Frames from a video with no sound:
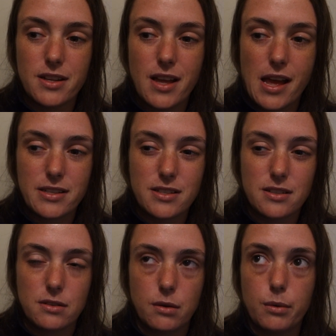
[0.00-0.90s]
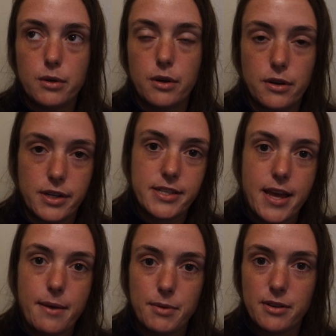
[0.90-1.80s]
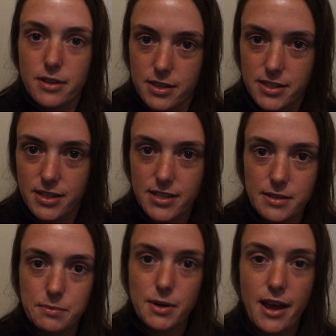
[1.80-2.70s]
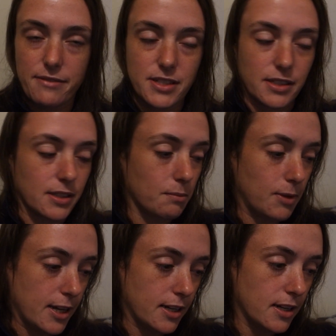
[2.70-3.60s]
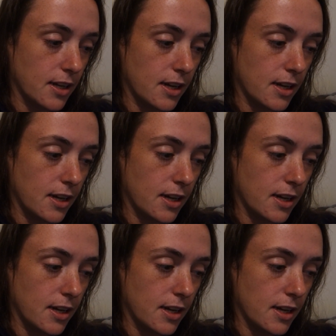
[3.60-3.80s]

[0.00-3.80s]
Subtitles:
it's an assessment I have to complete.